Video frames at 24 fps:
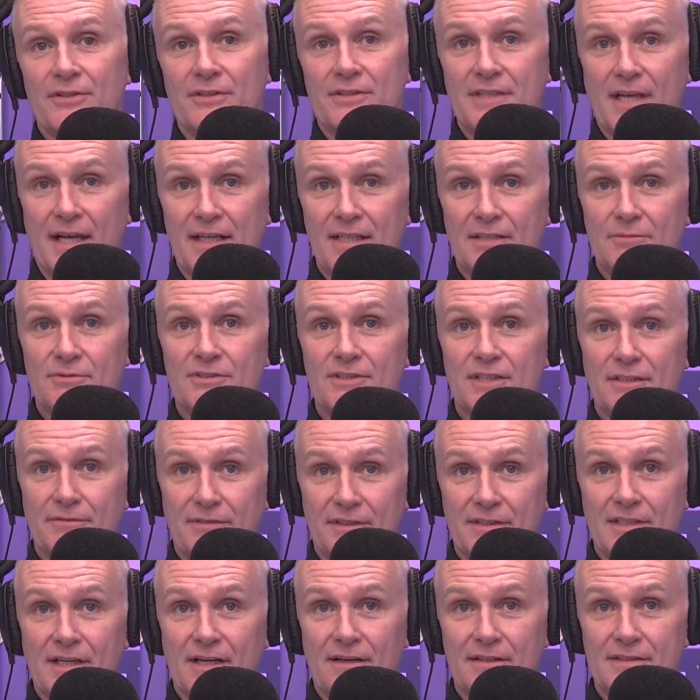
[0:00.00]
Danny was living
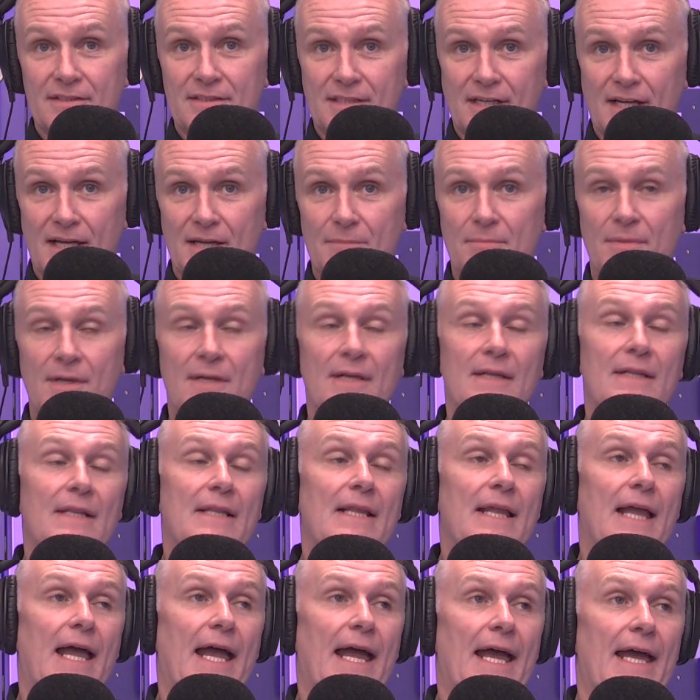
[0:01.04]
there at the time.
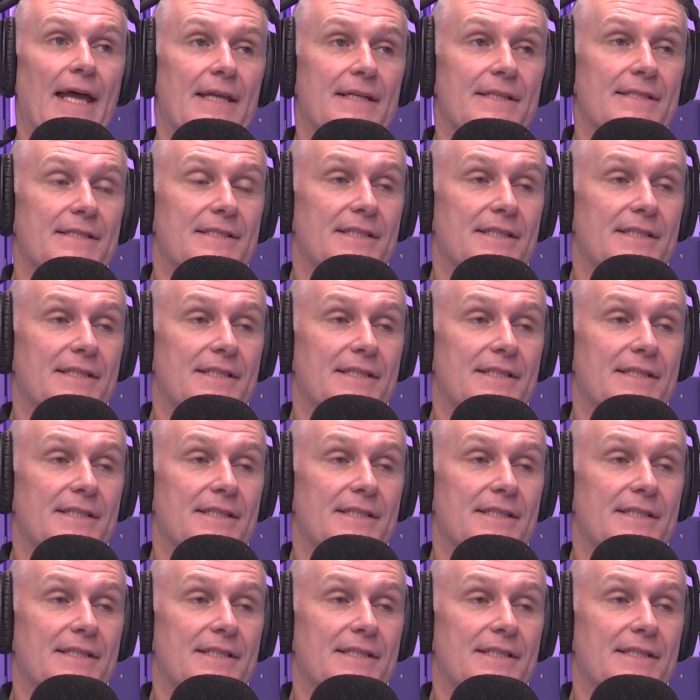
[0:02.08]
And